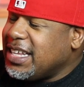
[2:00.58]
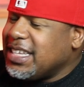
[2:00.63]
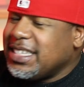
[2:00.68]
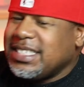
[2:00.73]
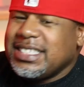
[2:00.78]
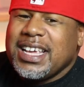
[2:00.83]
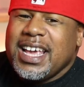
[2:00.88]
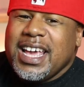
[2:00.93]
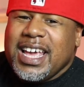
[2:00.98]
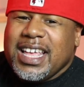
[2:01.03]

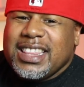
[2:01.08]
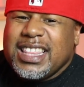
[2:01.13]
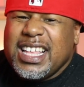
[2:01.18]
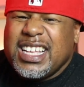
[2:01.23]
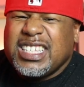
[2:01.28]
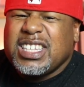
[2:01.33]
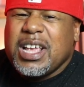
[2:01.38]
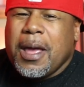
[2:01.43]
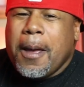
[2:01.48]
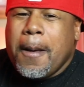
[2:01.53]
this
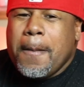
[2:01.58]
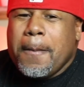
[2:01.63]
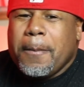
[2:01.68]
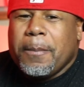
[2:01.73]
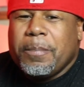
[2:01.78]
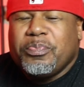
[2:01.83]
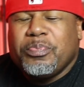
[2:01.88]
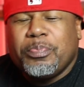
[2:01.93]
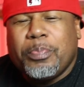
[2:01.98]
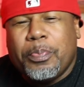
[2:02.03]

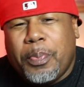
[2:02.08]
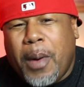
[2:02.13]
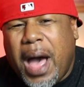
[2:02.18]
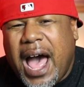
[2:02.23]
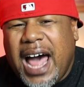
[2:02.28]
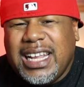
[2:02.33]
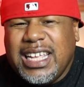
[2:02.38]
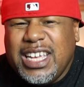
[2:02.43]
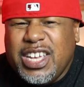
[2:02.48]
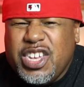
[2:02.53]

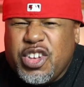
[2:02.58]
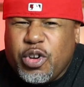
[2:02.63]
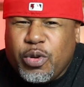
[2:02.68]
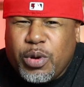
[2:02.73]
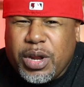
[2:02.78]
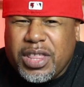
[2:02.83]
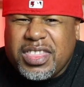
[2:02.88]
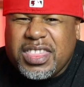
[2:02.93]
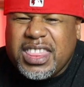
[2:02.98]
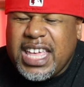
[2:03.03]

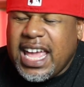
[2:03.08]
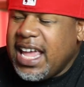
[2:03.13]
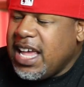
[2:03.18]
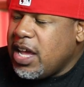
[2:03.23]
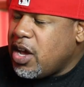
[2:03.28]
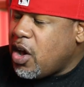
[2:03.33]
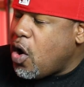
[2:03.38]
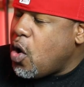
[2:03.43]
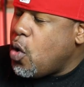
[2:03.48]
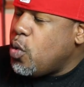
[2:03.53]
polyurethane
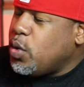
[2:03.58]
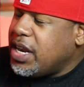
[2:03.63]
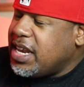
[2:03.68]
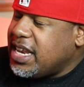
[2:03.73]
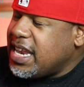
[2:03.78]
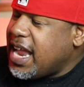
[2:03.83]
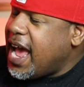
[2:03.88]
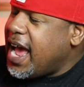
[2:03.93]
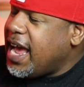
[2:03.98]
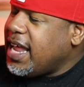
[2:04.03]
coated
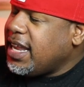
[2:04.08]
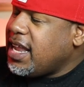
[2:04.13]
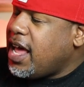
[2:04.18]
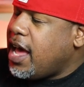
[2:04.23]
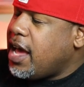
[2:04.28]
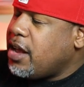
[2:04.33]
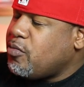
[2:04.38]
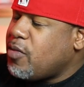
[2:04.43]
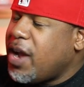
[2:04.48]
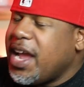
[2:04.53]

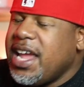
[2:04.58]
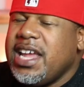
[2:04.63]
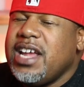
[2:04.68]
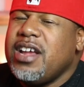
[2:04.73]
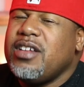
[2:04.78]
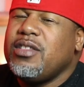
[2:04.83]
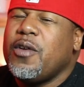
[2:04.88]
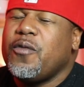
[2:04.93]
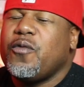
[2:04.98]
nylon right here in the